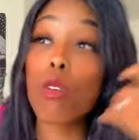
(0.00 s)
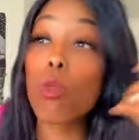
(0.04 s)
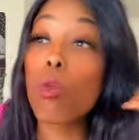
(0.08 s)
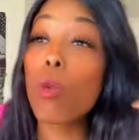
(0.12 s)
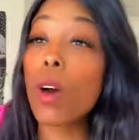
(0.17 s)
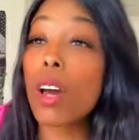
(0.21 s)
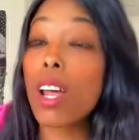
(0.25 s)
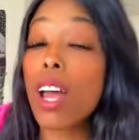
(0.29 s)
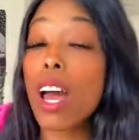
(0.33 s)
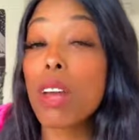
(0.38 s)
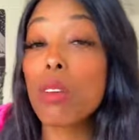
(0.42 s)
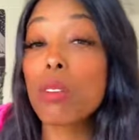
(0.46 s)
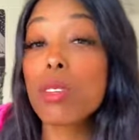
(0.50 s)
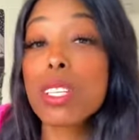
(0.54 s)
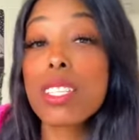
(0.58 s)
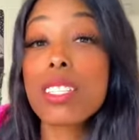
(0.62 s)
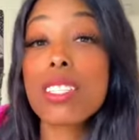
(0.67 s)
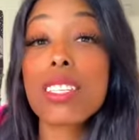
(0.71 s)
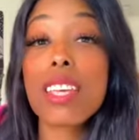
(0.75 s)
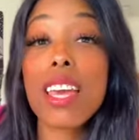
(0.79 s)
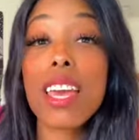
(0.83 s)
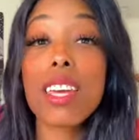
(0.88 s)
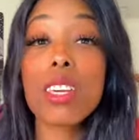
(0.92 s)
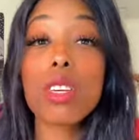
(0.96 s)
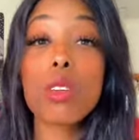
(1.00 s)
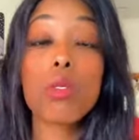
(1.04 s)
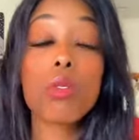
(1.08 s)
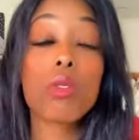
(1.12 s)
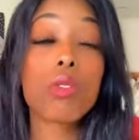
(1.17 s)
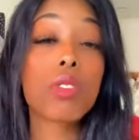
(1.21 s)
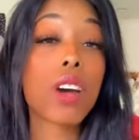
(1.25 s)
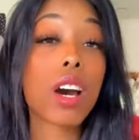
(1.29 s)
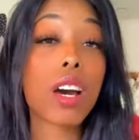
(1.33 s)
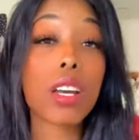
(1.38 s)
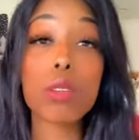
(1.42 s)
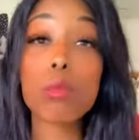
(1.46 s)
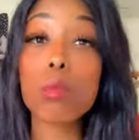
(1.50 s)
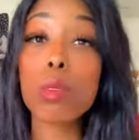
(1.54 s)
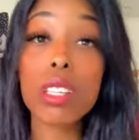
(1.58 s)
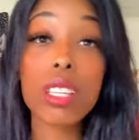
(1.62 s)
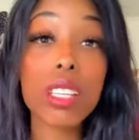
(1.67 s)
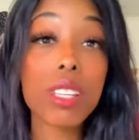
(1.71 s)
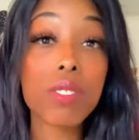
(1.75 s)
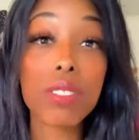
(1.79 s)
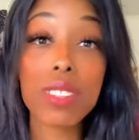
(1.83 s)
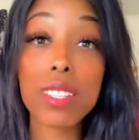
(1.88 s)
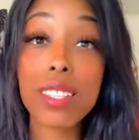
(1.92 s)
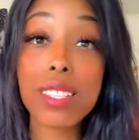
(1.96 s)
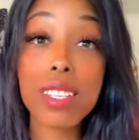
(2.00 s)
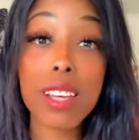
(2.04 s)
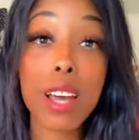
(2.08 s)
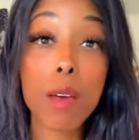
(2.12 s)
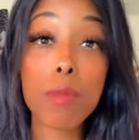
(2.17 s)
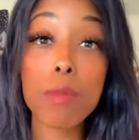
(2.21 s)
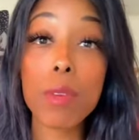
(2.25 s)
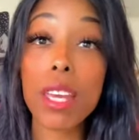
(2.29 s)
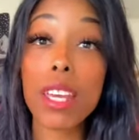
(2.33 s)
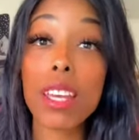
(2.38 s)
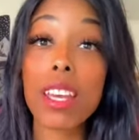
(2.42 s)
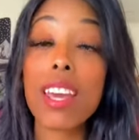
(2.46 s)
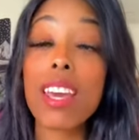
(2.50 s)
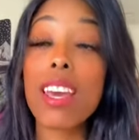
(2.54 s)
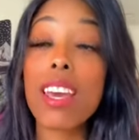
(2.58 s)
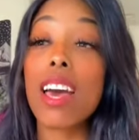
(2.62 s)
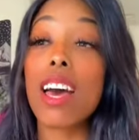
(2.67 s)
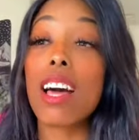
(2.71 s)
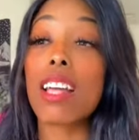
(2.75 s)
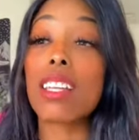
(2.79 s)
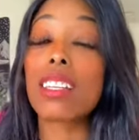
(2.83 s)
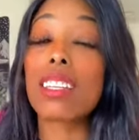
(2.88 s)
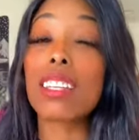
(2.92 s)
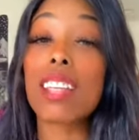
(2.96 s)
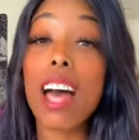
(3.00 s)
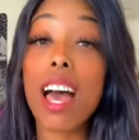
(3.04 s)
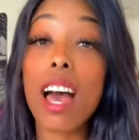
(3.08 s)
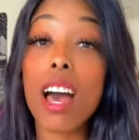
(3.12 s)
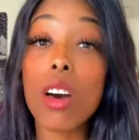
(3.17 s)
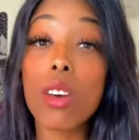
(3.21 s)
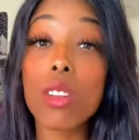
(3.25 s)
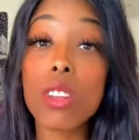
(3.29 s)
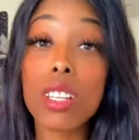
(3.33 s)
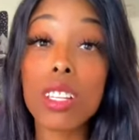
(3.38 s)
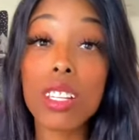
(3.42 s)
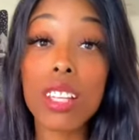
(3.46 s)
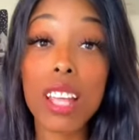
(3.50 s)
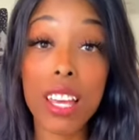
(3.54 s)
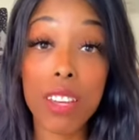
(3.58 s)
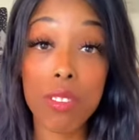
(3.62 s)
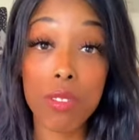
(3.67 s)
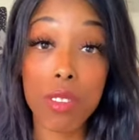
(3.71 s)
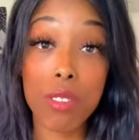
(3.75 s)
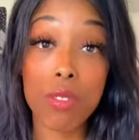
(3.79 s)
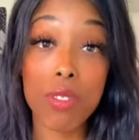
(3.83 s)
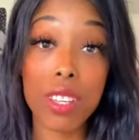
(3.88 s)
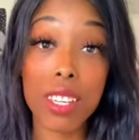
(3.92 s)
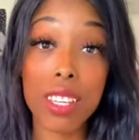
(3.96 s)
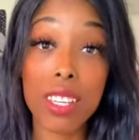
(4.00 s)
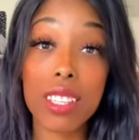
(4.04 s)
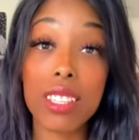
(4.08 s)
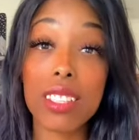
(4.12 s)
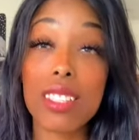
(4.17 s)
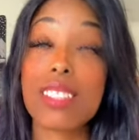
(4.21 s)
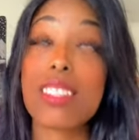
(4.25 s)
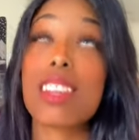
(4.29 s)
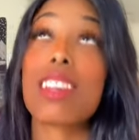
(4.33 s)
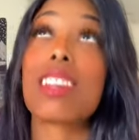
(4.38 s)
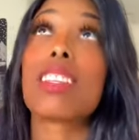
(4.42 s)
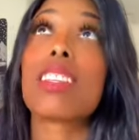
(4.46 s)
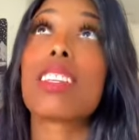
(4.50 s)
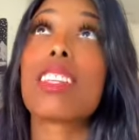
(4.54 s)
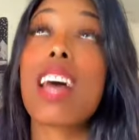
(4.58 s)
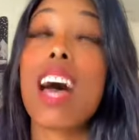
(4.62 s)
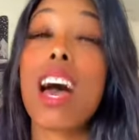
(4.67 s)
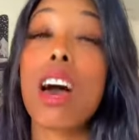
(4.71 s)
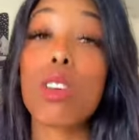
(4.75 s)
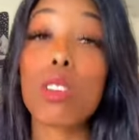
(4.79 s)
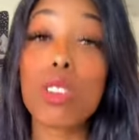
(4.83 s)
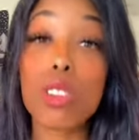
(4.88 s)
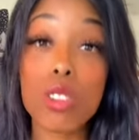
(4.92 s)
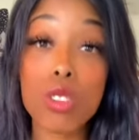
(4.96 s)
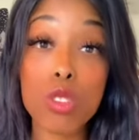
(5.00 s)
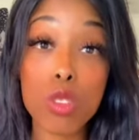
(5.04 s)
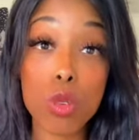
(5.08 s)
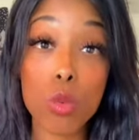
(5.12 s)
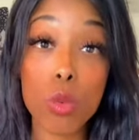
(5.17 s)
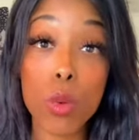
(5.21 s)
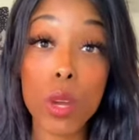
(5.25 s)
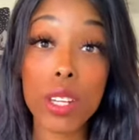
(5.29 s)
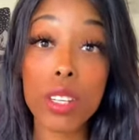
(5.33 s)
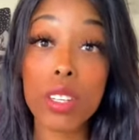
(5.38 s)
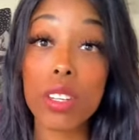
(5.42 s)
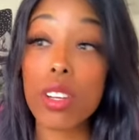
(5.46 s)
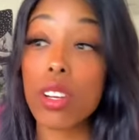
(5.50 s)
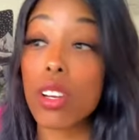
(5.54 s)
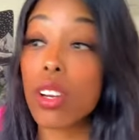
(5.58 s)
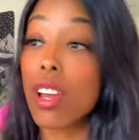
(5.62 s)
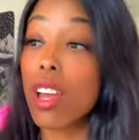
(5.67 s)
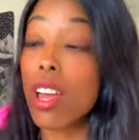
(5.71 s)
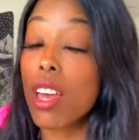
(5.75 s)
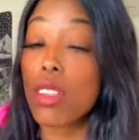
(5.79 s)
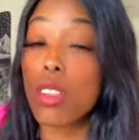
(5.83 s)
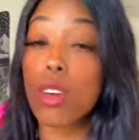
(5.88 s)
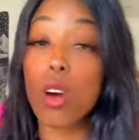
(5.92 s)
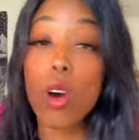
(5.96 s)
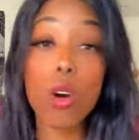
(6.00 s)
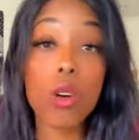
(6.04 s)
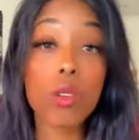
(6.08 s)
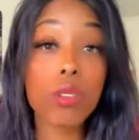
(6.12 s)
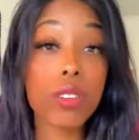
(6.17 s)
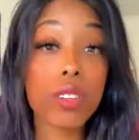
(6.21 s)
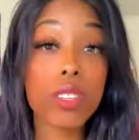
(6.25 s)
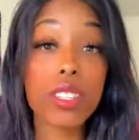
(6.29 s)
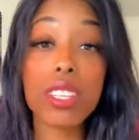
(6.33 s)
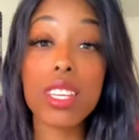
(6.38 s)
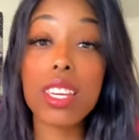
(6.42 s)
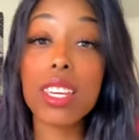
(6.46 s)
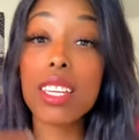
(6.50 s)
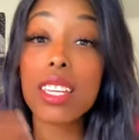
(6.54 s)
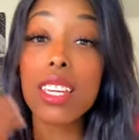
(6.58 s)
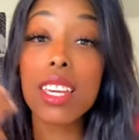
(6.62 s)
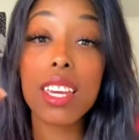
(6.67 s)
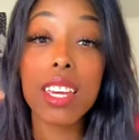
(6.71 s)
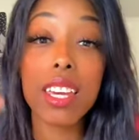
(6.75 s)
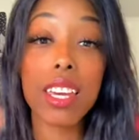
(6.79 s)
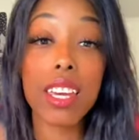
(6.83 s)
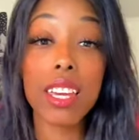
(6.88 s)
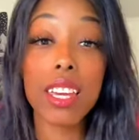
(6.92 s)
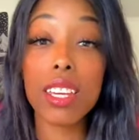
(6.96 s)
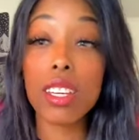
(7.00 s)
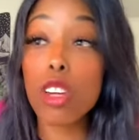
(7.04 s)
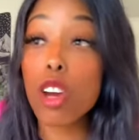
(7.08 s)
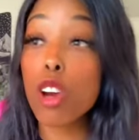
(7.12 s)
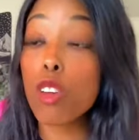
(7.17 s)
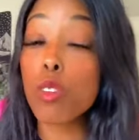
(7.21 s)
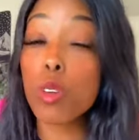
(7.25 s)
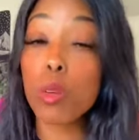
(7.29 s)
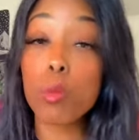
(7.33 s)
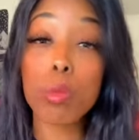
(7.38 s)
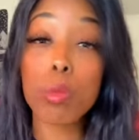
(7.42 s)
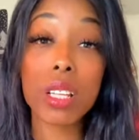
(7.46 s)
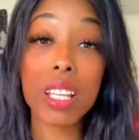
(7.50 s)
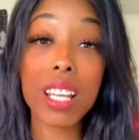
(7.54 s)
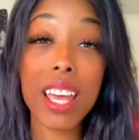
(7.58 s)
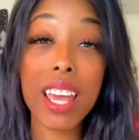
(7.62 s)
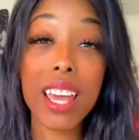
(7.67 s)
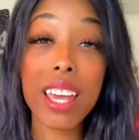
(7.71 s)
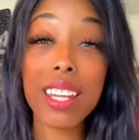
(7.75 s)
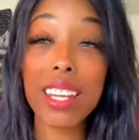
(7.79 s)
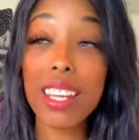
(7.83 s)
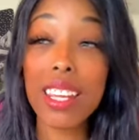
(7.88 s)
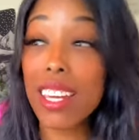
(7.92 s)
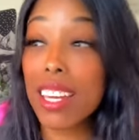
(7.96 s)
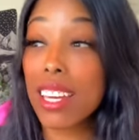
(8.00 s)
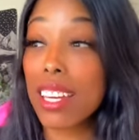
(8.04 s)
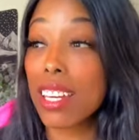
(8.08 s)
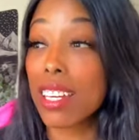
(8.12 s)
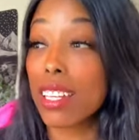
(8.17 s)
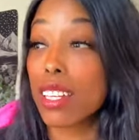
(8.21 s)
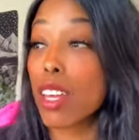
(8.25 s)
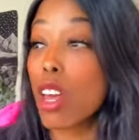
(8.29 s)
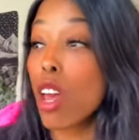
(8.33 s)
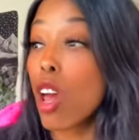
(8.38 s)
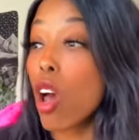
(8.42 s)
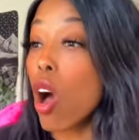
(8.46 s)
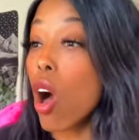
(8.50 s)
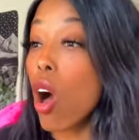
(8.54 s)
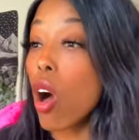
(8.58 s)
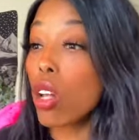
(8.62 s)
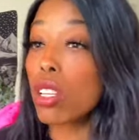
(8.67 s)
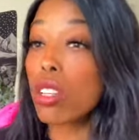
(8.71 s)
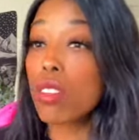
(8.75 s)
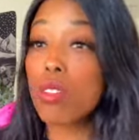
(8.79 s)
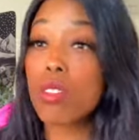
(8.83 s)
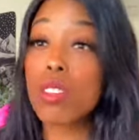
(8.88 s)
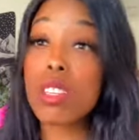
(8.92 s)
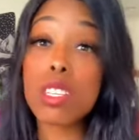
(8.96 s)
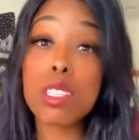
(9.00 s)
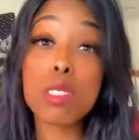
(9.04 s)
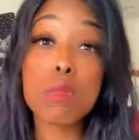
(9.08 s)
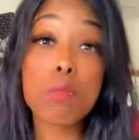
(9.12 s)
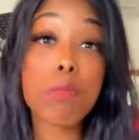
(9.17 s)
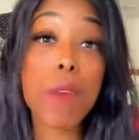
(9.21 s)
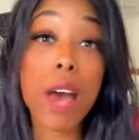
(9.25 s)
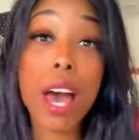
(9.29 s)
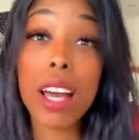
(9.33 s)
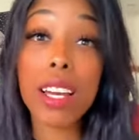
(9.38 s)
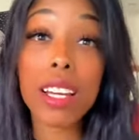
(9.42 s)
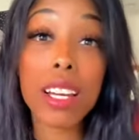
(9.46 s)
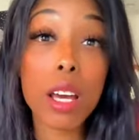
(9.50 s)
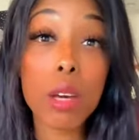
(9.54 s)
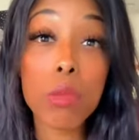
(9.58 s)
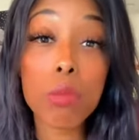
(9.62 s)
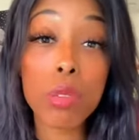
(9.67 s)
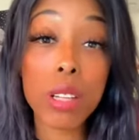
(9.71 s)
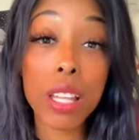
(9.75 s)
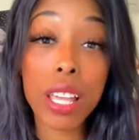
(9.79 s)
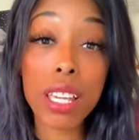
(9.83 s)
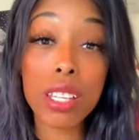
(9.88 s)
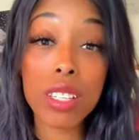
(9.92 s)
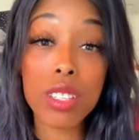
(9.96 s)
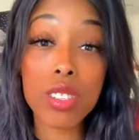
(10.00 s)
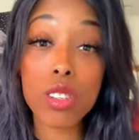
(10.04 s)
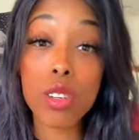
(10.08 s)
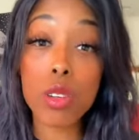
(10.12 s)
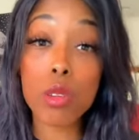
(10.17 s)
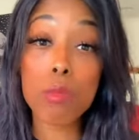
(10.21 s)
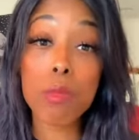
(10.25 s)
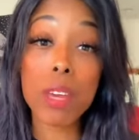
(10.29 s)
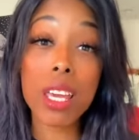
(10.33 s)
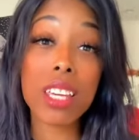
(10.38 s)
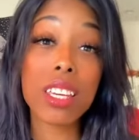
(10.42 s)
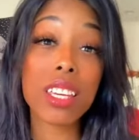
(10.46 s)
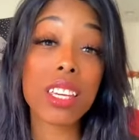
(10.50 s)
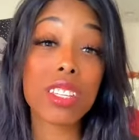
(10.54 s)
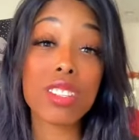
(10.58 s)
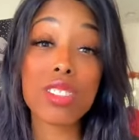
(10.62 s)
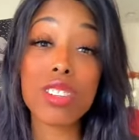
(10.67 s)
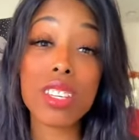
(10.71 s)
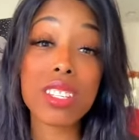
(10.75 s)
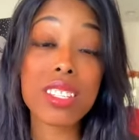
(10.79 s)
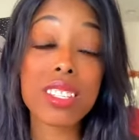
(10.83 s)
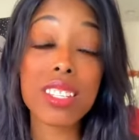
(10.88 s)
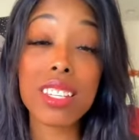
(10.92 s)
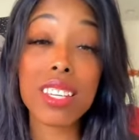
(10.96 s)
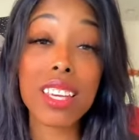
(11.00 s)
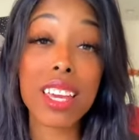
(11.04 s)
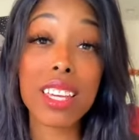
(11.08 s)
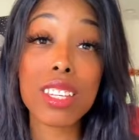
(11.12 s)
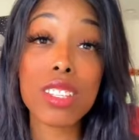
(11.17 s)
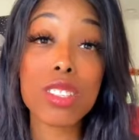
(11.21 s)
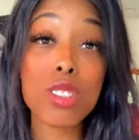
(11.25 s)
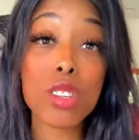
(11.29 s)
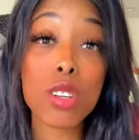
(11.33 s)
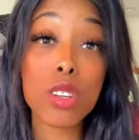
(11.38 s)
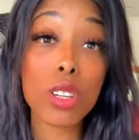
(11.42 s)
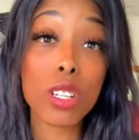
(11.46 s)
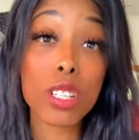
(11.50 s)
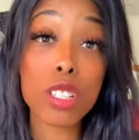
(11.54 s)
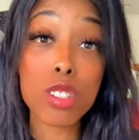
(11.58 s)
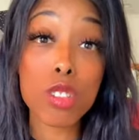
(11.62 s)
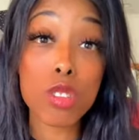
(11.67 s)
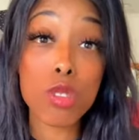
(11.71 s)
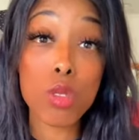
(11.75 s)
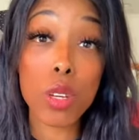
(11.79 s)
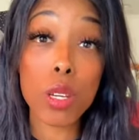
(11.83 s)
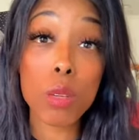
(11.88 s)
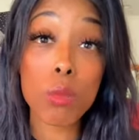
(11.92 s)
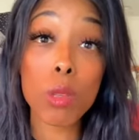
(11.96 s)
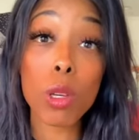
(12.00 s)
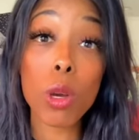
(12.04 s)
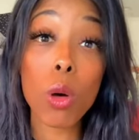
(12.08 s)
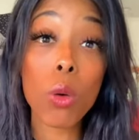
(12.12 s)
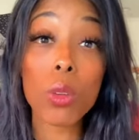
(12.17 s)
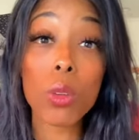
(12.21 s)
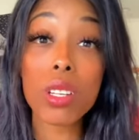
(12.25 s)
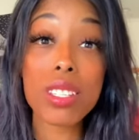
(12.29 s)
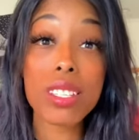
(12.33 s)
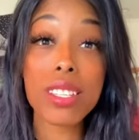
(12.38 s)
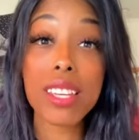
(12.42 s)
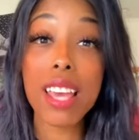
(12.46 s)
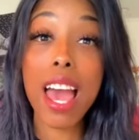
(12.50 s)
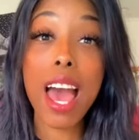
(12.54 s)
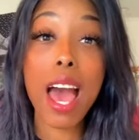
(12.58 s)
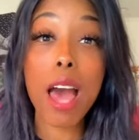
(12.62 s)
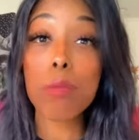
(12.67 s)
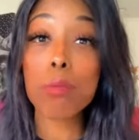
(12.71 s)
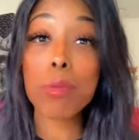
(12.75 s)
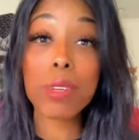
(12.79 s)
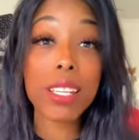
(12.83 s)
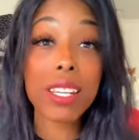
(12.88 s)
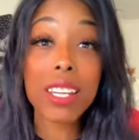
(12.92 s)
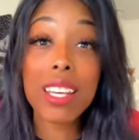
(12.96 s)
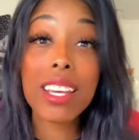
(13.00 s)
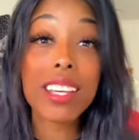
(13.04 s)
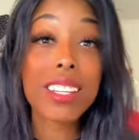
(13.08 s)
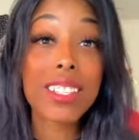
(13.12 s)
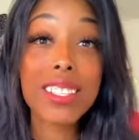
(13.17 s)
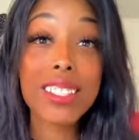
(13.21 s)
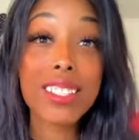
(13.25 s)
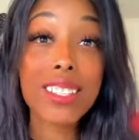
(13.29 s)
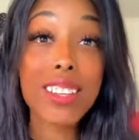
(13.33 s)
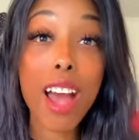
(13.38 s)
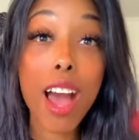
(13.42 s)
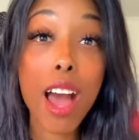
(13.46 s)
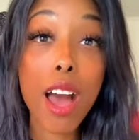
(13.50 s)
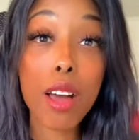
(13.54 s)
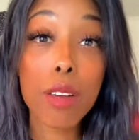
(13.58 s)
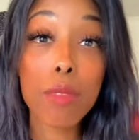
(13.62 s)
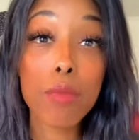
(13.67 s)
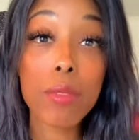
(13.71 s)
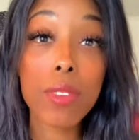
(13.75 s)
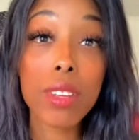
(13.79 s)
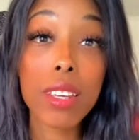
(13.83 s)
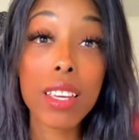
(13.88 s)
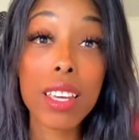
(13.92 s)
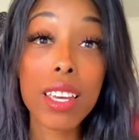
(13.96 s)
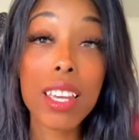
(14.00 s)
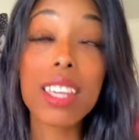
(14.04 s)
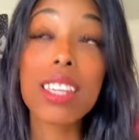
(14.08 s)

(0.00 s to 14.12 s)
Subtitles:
What I was saying, you've got to believe it's coming. Allow the life of ease. Allow the surrender, the overthinking and overplanning and all of these backup plans you're making just in case your extreme goal doesn't happen. Stop.